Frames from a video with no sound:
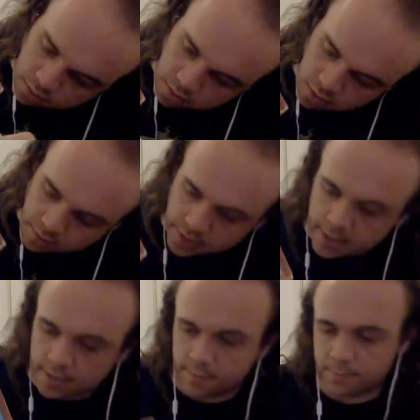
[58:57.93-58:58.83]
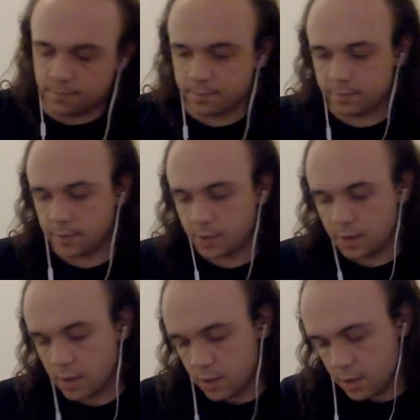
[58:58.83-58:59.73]
Okay,
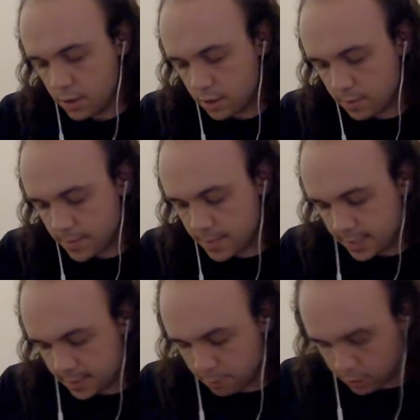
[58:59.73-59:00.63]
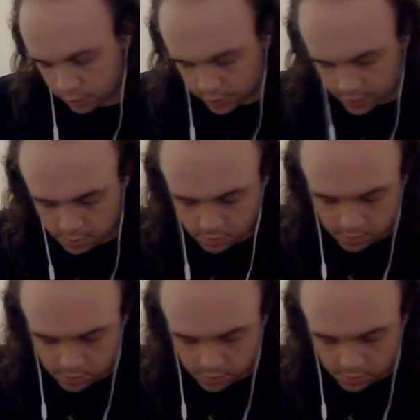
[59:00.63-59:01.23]
so I'm into this box now,